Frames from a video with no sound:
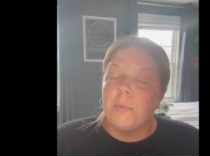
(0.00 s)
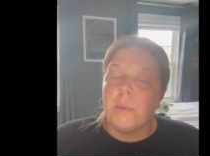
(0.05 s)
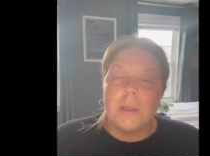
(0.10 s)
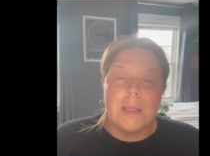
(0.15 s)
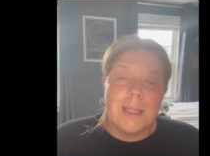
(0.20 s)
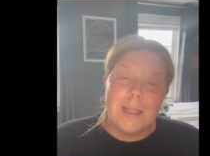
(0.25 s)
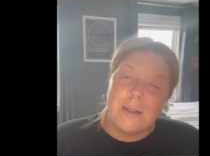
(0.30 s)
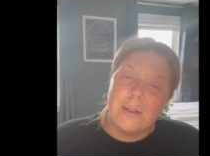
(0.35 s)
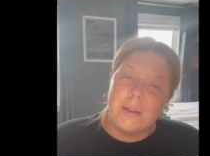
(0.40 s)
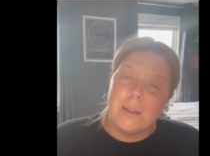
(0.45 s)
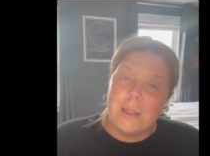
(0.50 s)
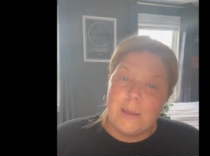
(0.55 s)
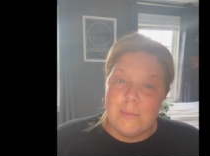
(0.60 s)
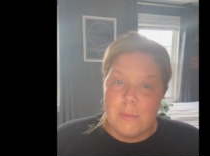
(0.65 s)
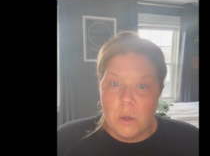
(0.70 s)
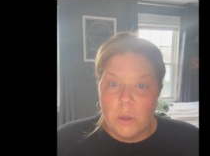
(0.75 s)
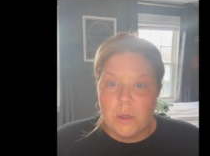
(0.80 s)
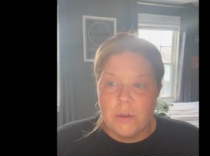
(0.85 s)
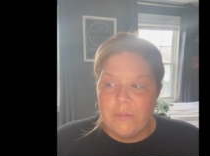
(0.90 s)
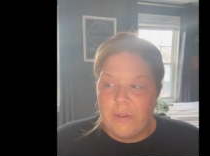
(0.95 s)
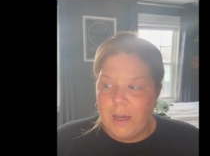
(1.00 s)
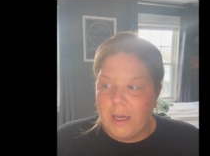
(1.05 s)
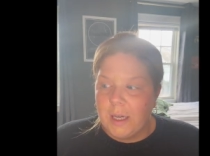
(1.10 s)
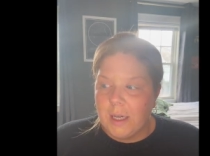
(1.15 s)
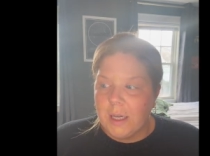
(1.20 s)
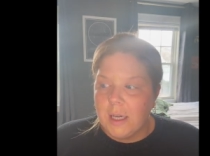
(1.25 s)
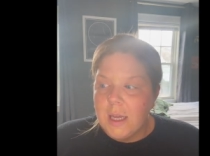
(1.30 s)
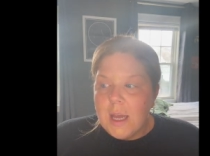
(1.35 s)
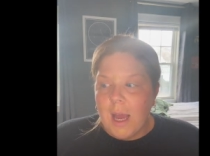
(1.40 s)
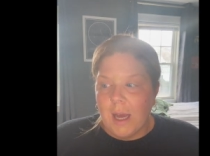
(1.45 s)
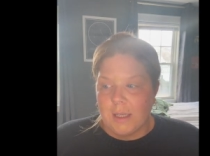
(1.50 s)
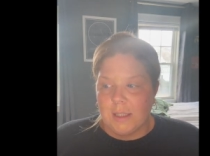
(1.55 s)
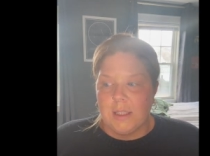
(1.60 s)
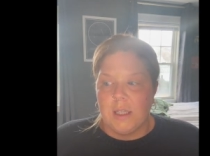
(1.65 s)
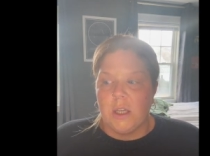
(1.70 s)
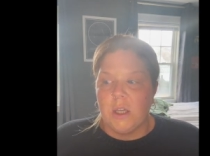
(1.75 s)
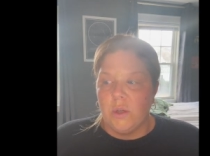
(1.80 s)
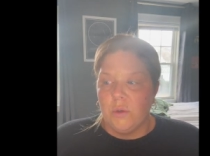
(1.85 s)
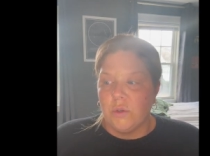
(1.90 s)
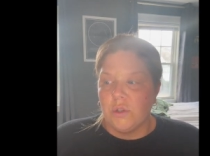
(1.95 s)
politically motivated
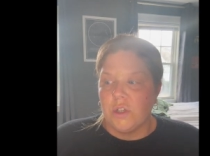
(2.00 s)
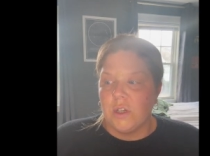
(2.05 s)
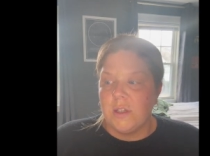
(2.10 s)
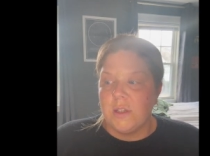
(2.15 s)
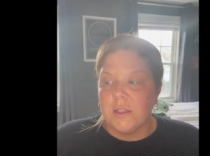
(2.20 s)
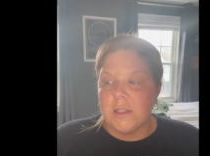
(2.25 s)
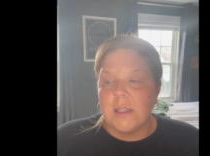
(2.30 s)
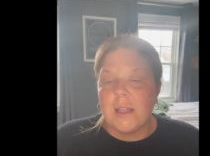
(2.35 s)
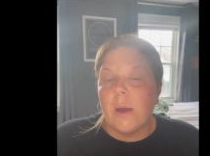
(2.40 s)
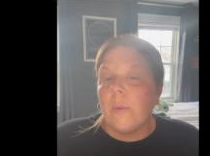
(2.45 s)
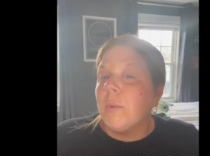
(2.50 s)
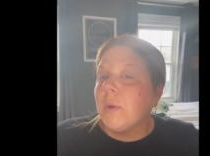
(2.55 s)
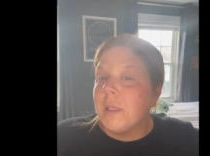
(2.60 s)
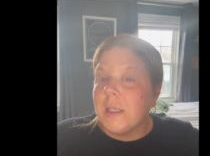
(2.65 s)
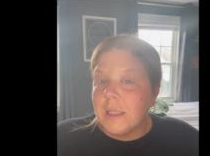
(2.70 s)
executions that would